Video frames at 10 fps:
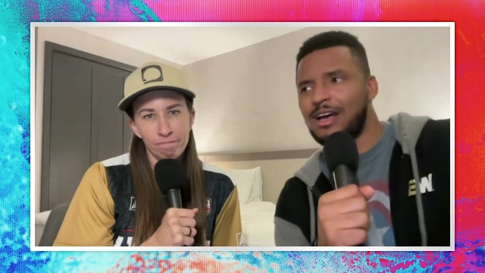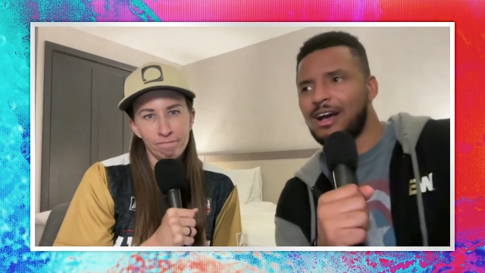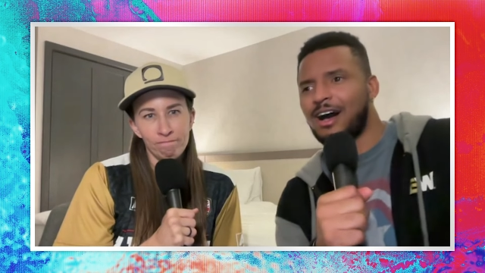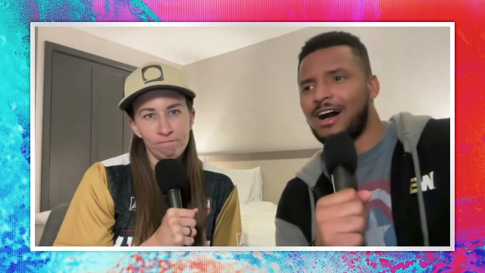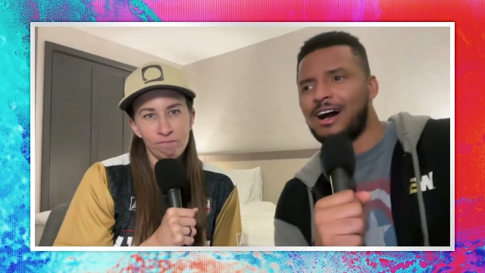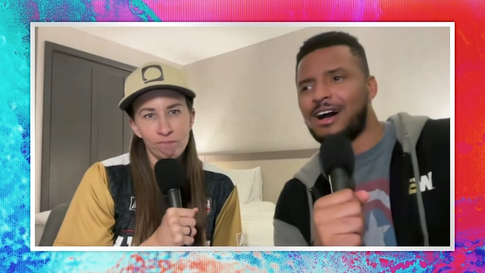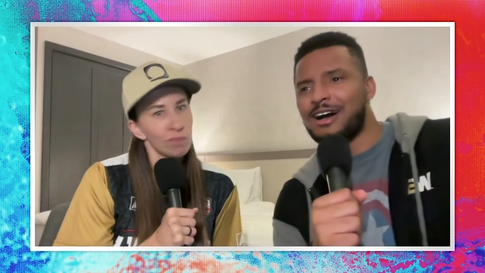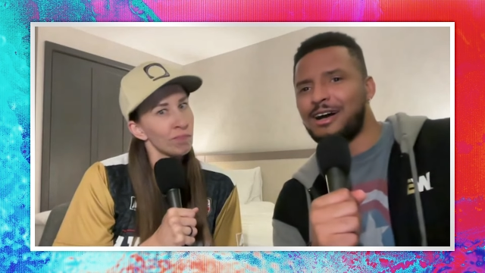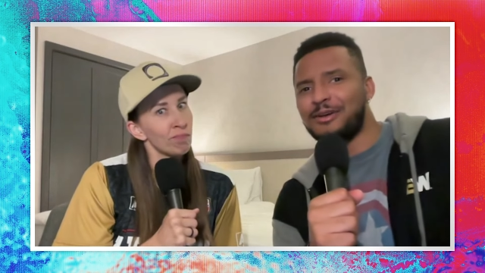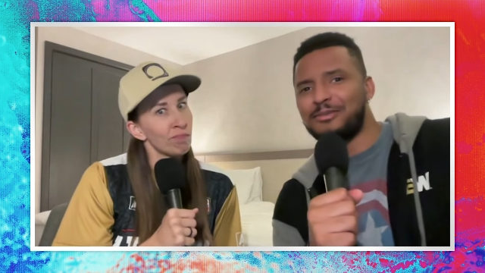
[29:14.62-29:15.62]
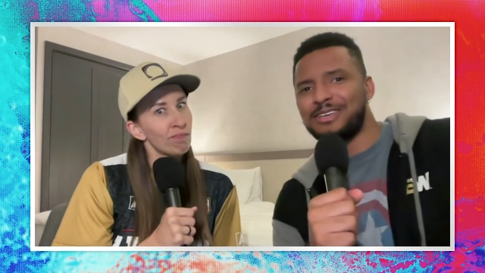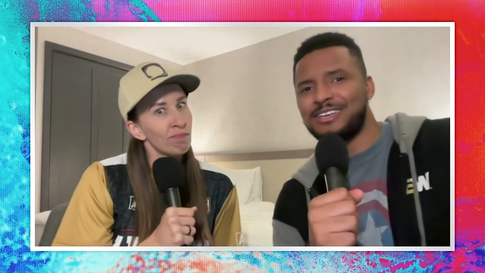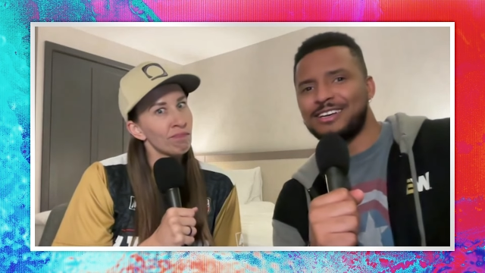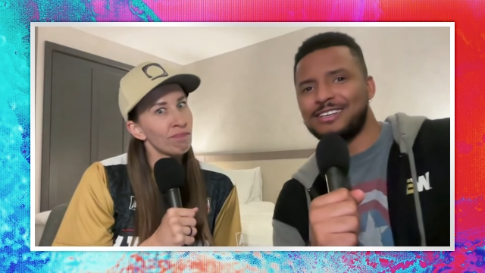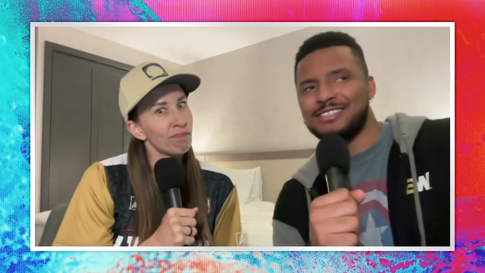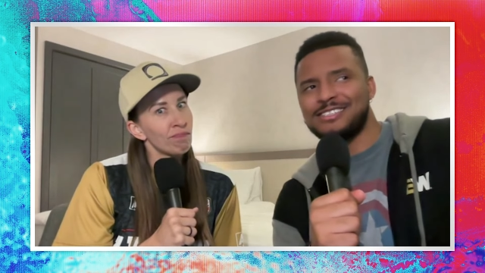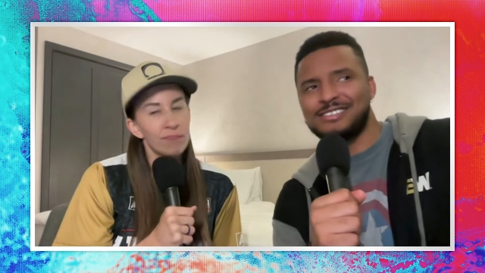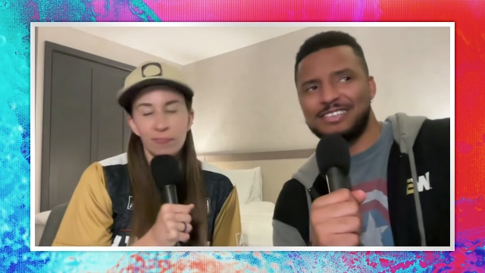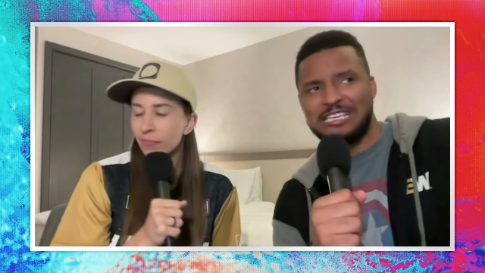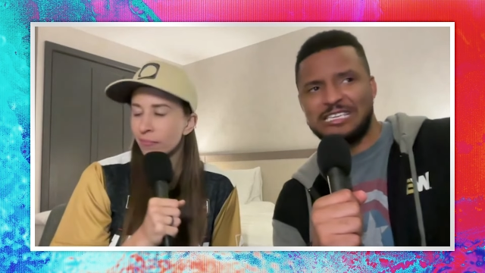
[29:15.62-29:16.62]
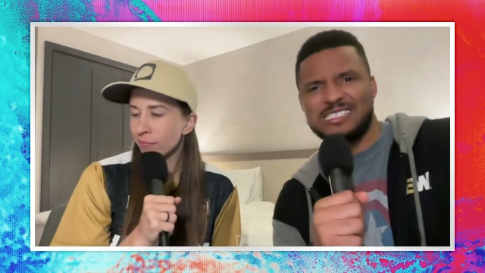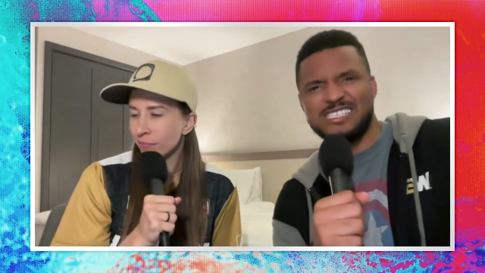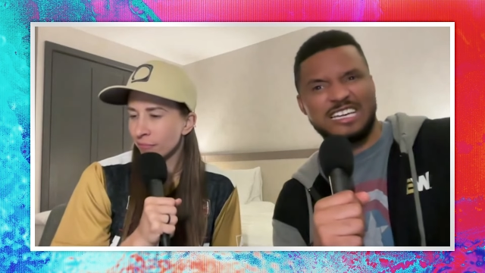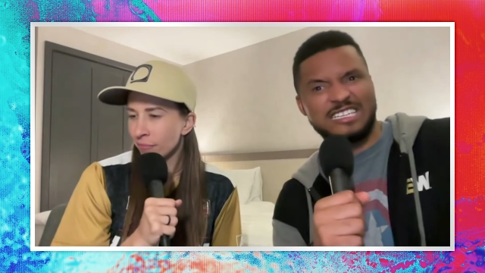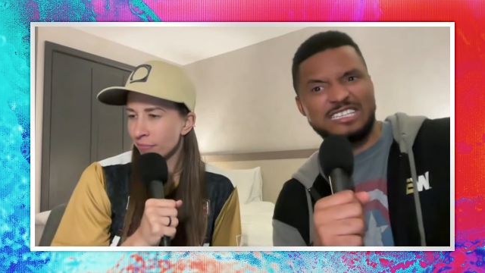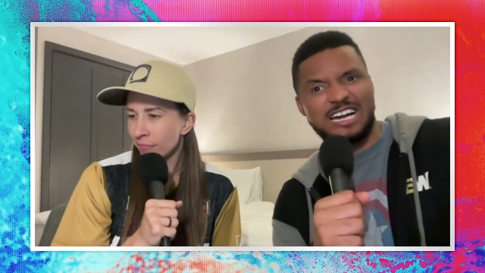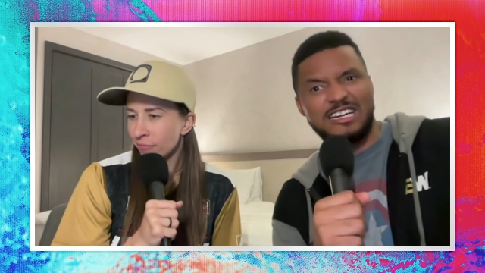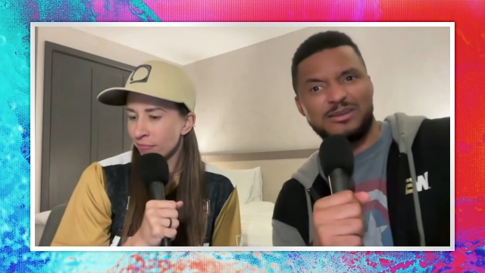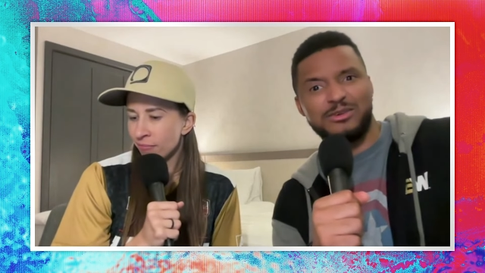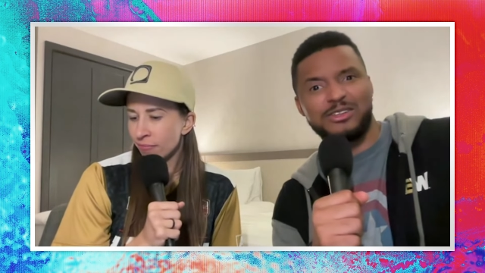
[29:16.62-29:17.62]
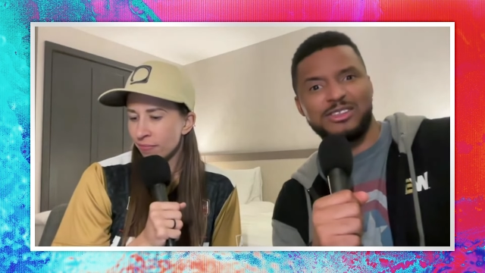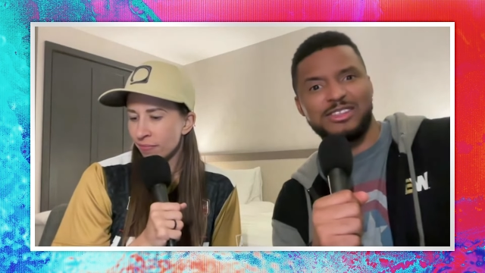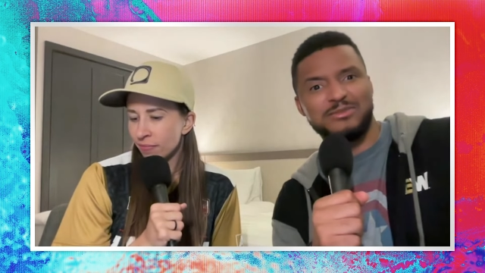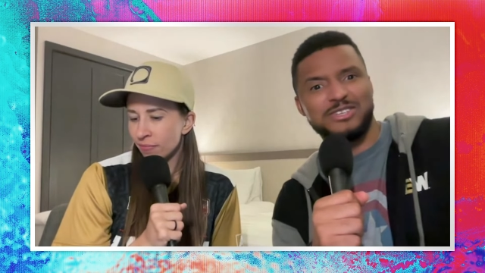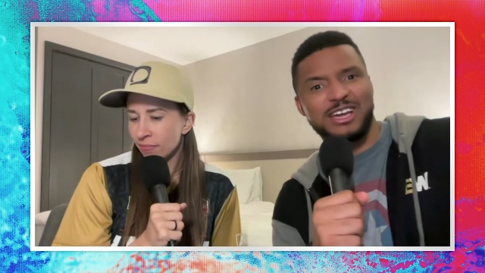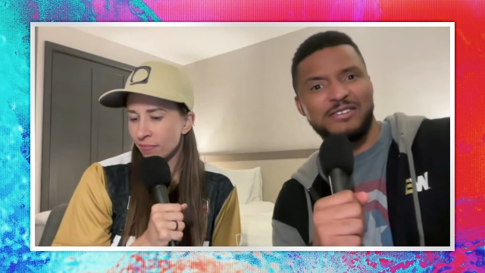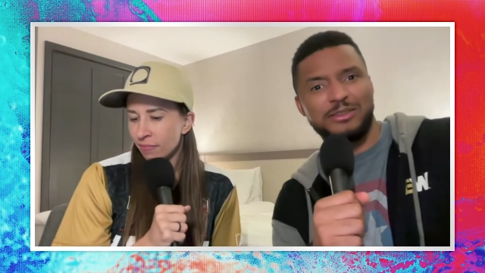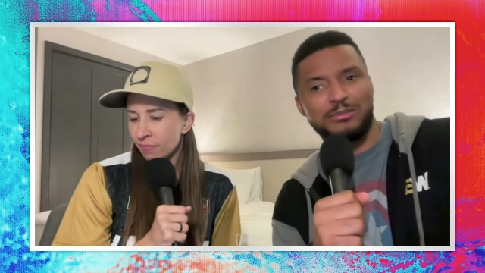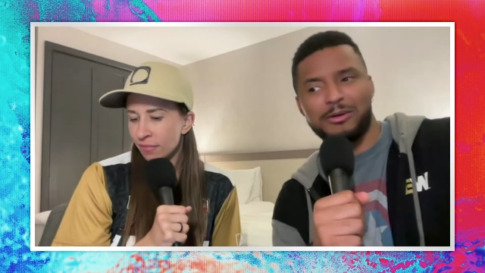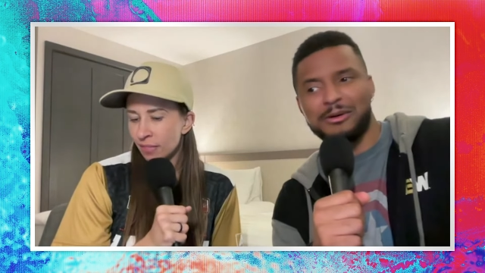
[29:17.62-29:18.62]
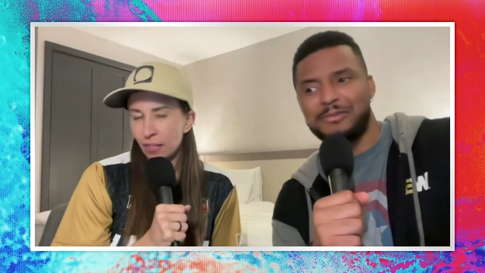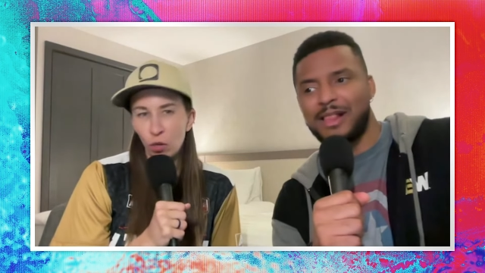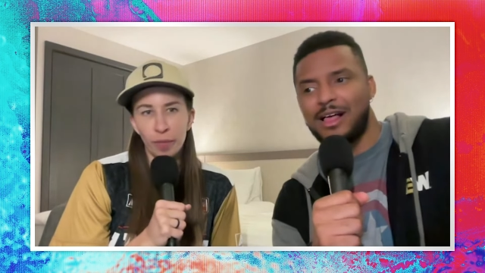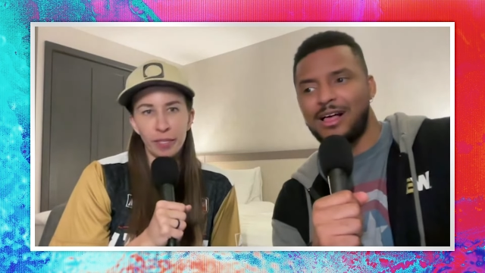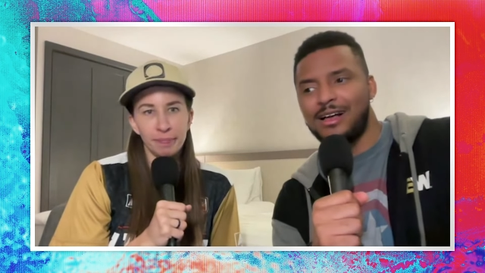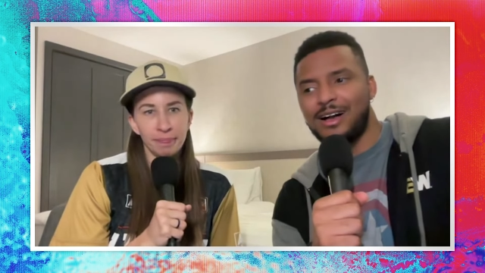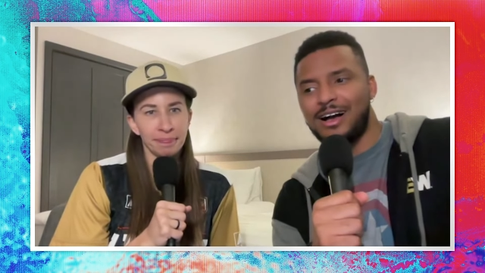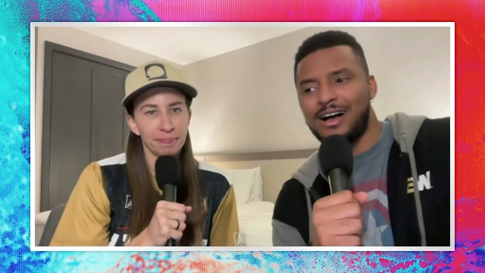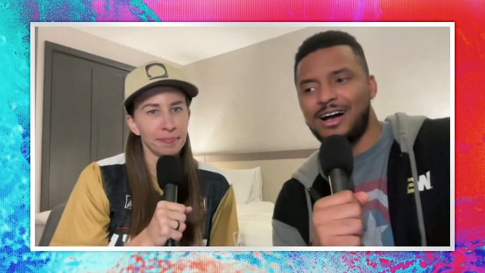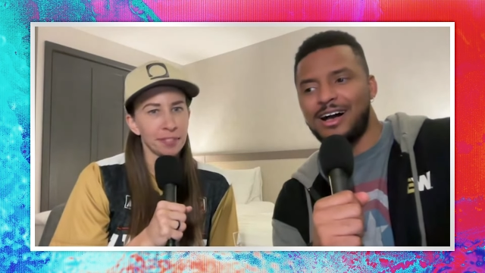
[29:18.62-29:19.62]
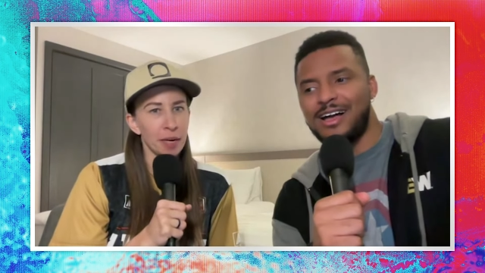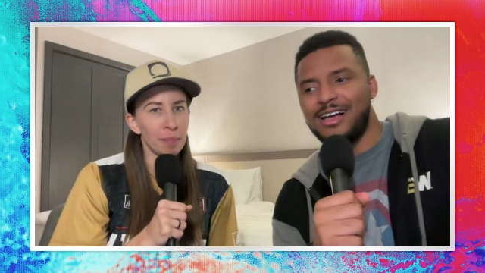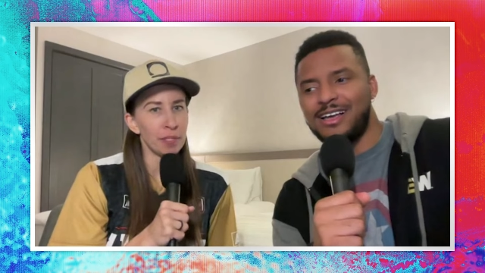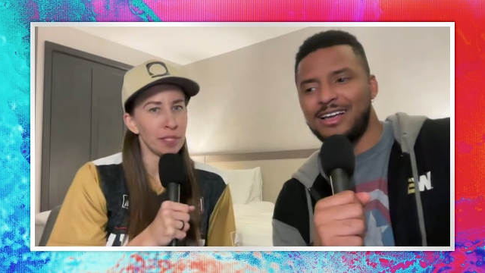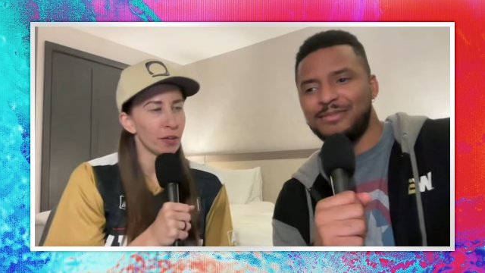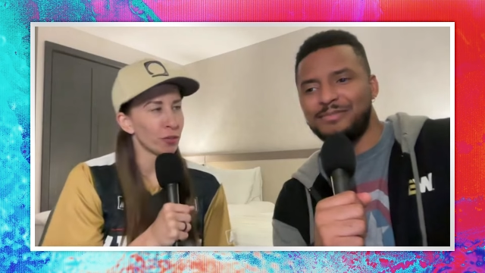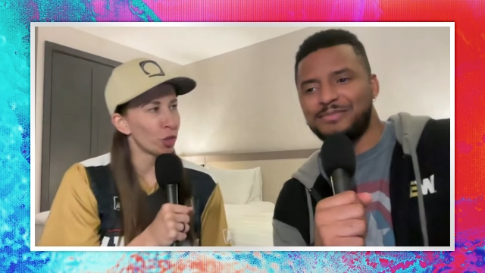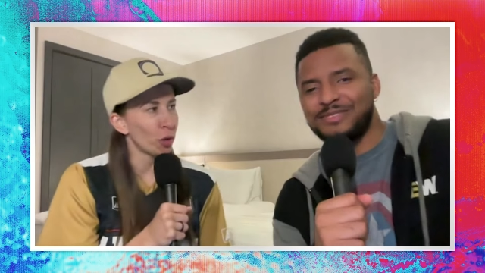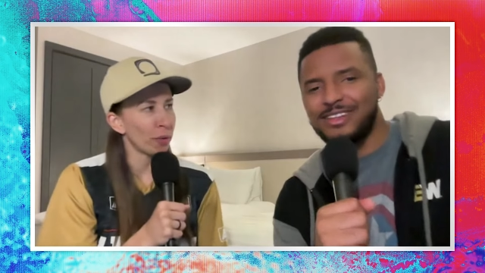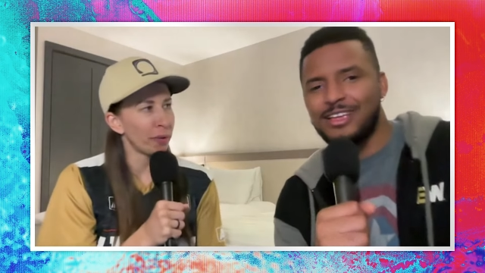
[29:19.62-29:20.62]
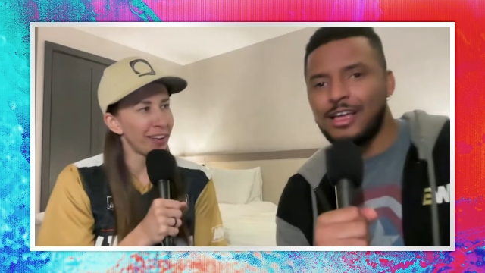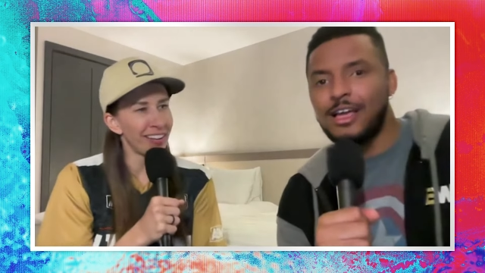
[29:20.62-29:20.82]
Speaker 1: uh, because he's kind of tied up with MJF at the moment. A little bit. Uh, he's kind of busy
Speaker 2: on the show already.